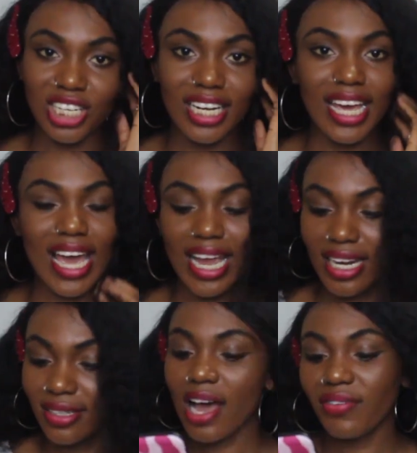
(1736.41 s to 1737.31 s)
Jolly
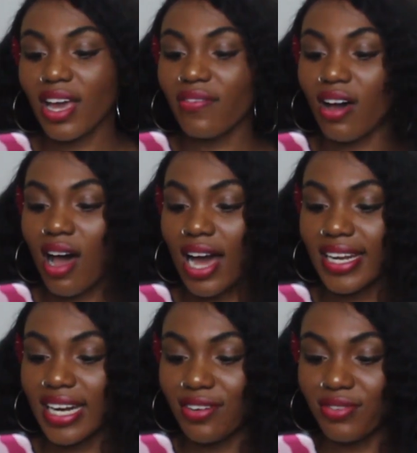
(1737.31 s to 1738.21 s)
Aim, have you ever
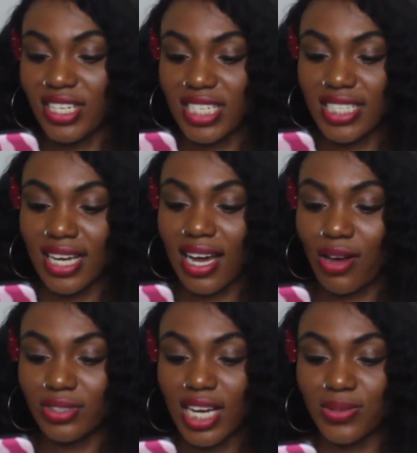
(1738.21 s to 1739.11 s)
had any racist
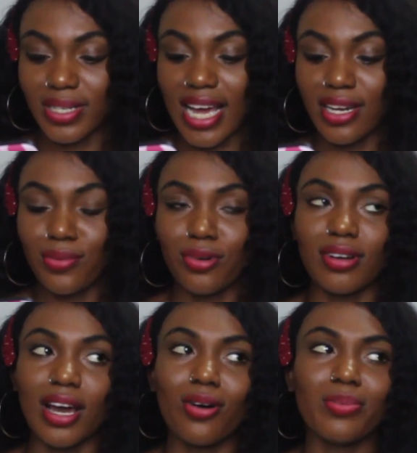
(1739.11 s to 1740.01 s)
encounters with
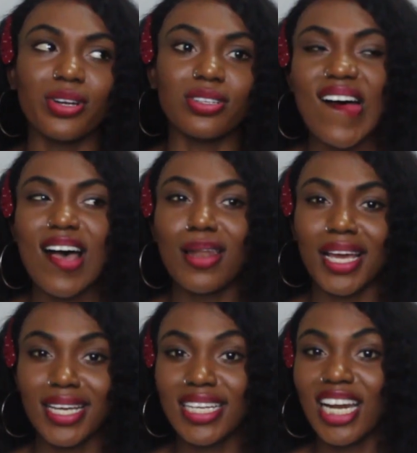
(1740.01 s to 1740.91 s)
anyone? I hope not.
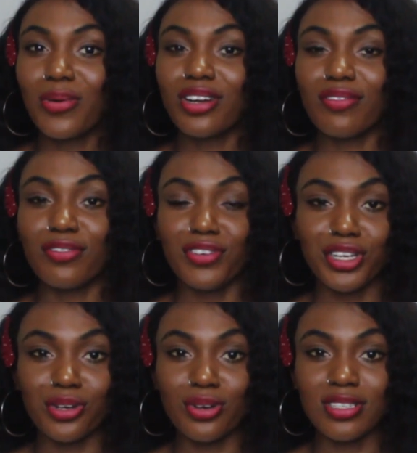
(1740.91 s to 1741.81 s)
Like I said in one of the
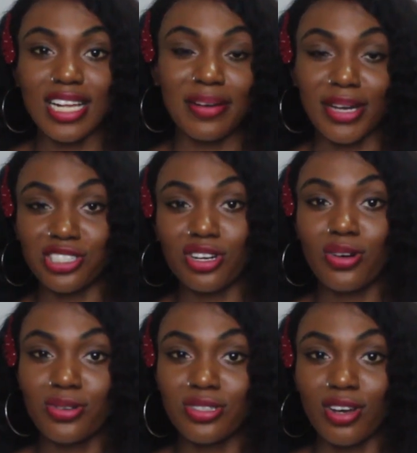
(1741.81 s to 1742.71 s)
videos, like my
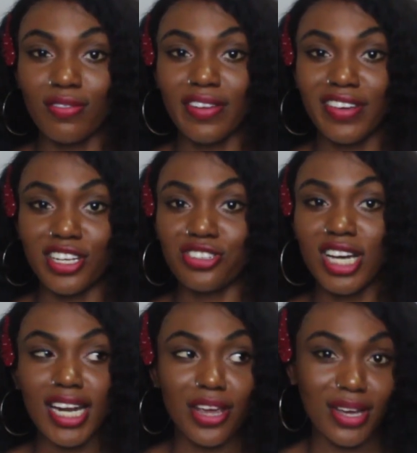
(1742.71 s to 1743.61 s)
struggles of living in
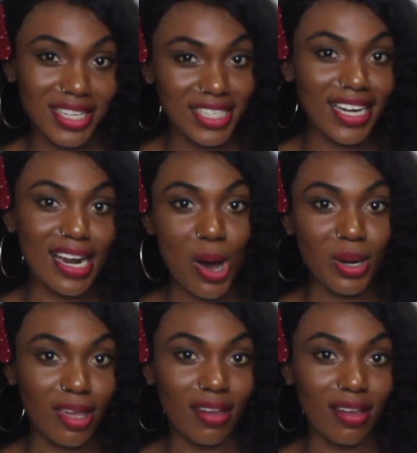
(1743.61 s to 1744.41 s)
China, you can check it out